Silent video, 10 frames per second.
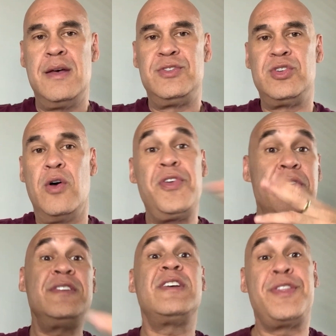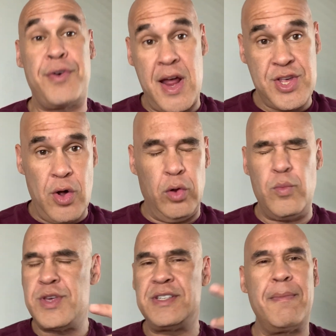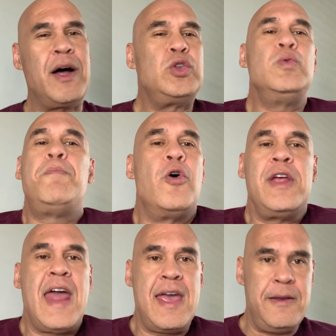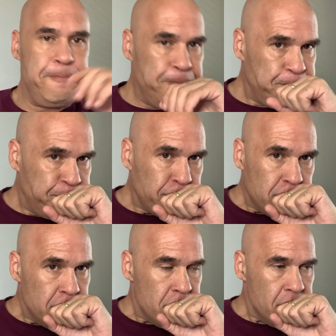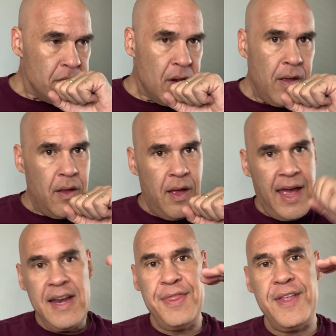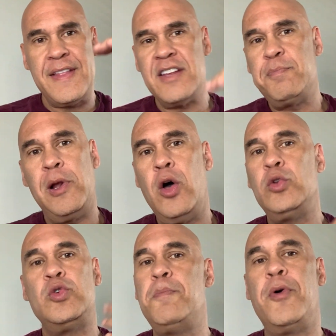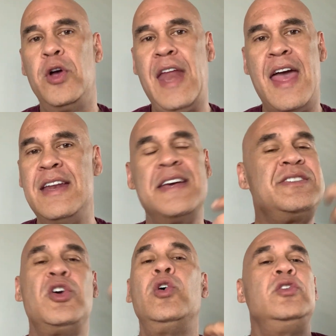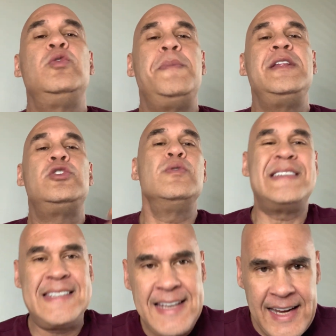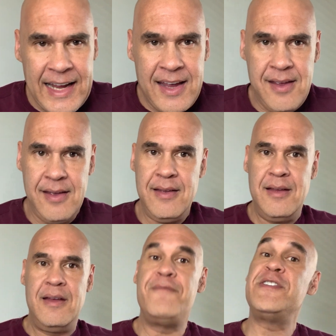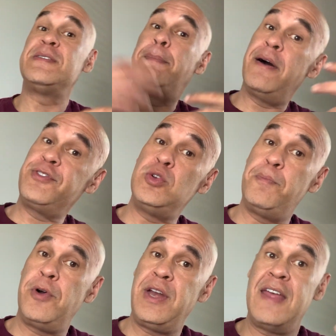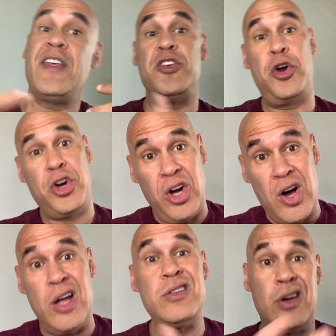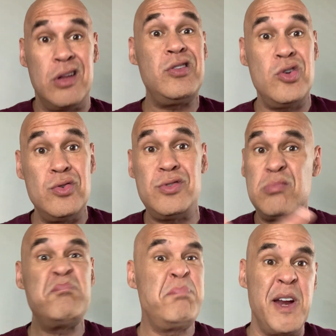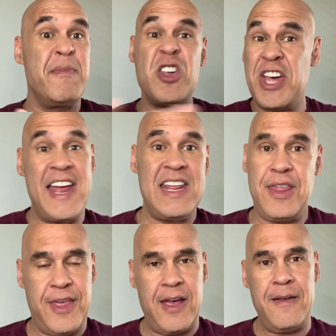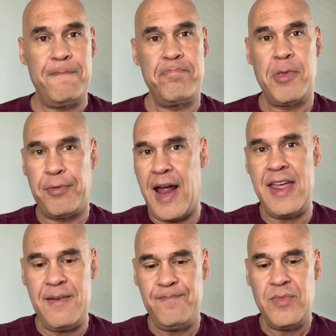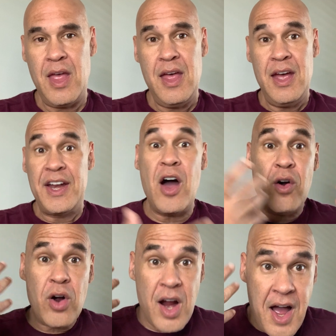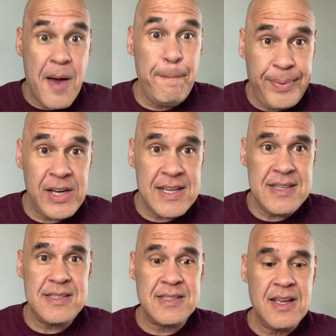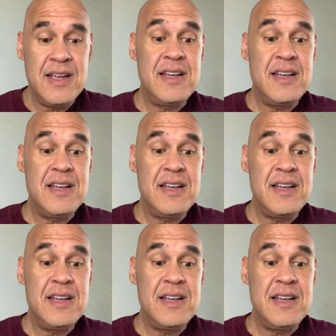So there is a threshold, which is about 2.8. Anything that is below 2.8 is going to be too acidic. If it's above 2.8, then you're good. You can use pretty much anything, right? Now, companies